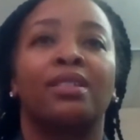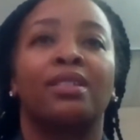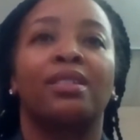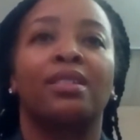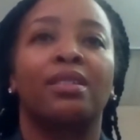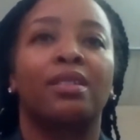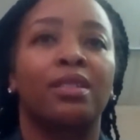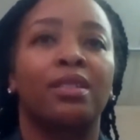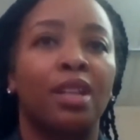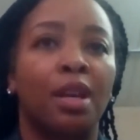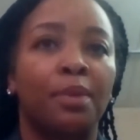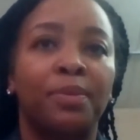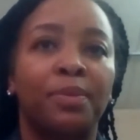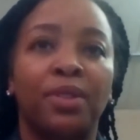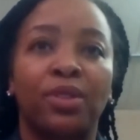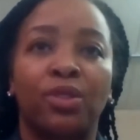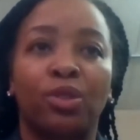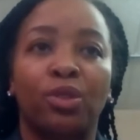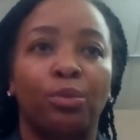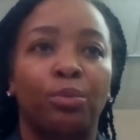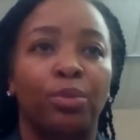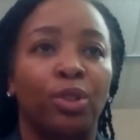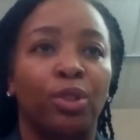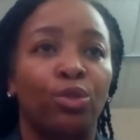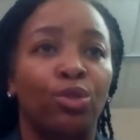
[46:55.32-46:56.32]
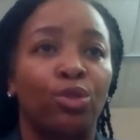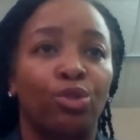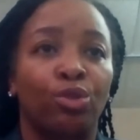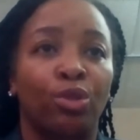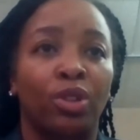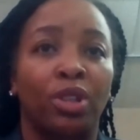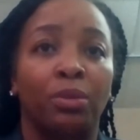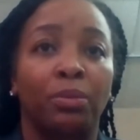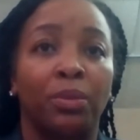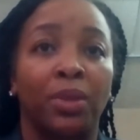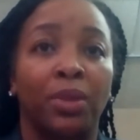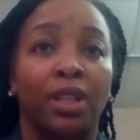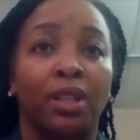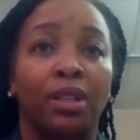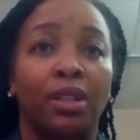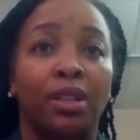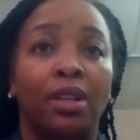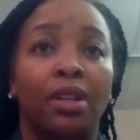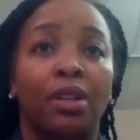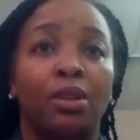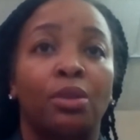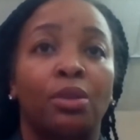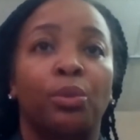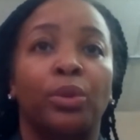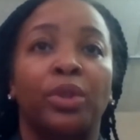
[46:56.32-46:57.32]
to substance abuse treatment.
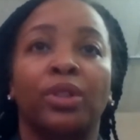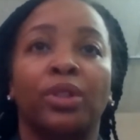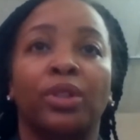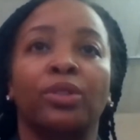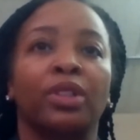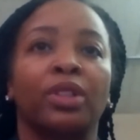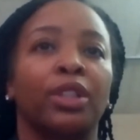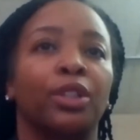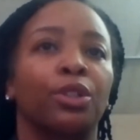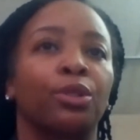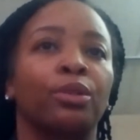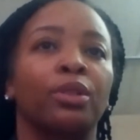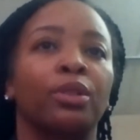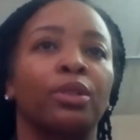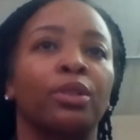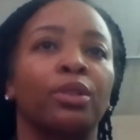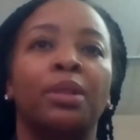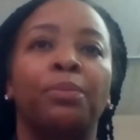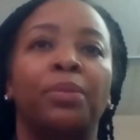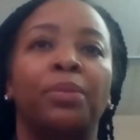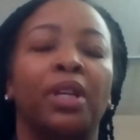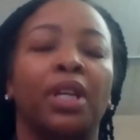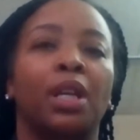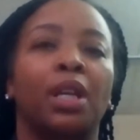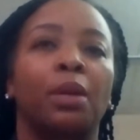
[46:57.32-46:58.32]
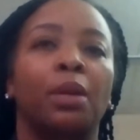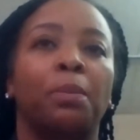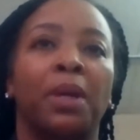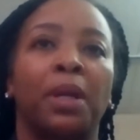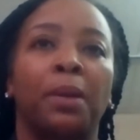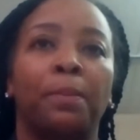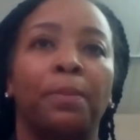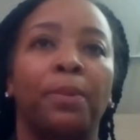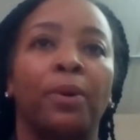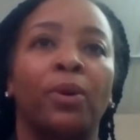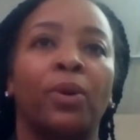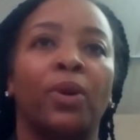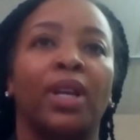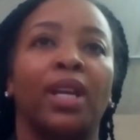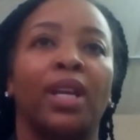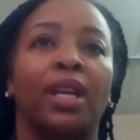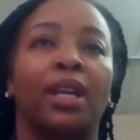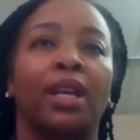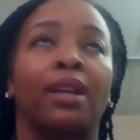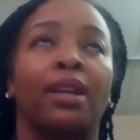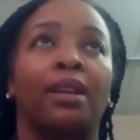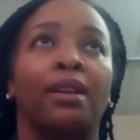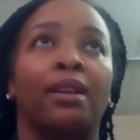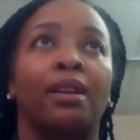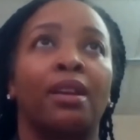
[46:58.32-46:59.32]
We are literally putting people
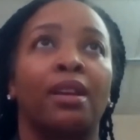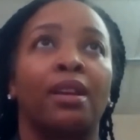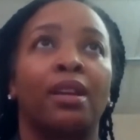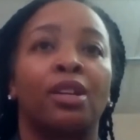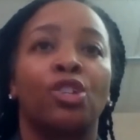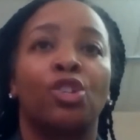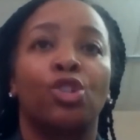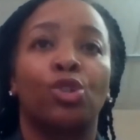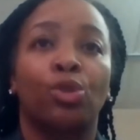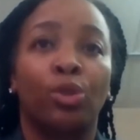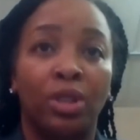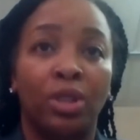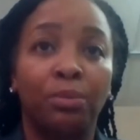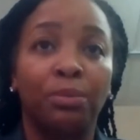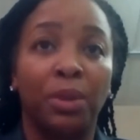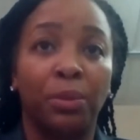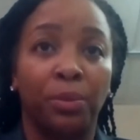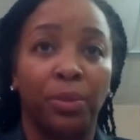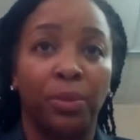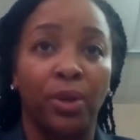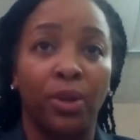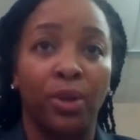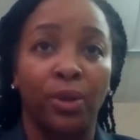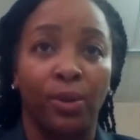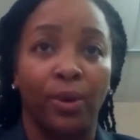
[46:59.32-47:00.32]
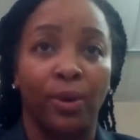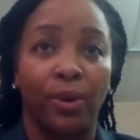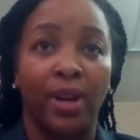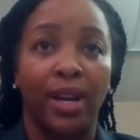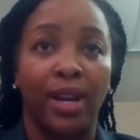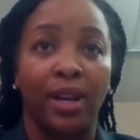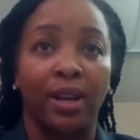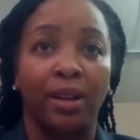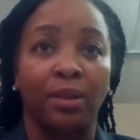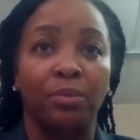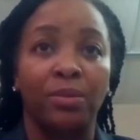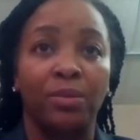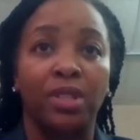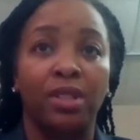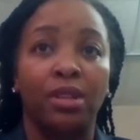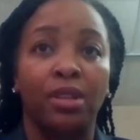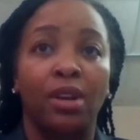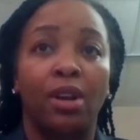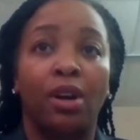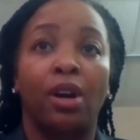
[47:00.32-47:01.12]
in treatment programs